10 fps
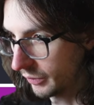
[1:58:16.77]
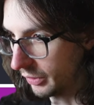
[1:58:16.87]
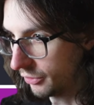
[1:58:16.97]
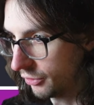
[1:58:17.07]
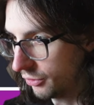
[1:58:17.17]

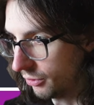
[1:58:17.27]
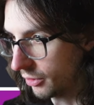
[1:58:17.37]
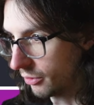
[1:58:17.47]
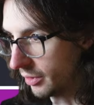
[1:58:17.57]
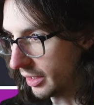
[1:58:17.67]
Let's just do
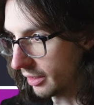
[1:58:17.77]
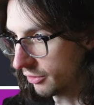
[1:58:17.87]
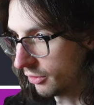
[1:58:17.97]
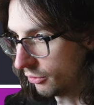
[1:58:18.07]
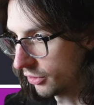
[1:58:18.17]
a create
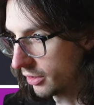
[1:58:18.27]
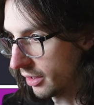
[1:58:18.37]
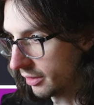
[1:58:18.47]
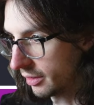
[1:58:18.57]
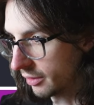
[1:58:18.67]
execution
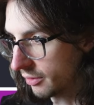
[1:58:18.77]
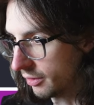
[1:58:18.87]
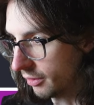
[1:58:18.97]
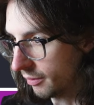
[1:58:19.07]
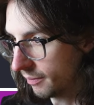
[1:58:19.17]
context
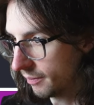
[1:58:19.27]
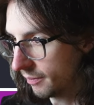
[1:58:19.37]
here.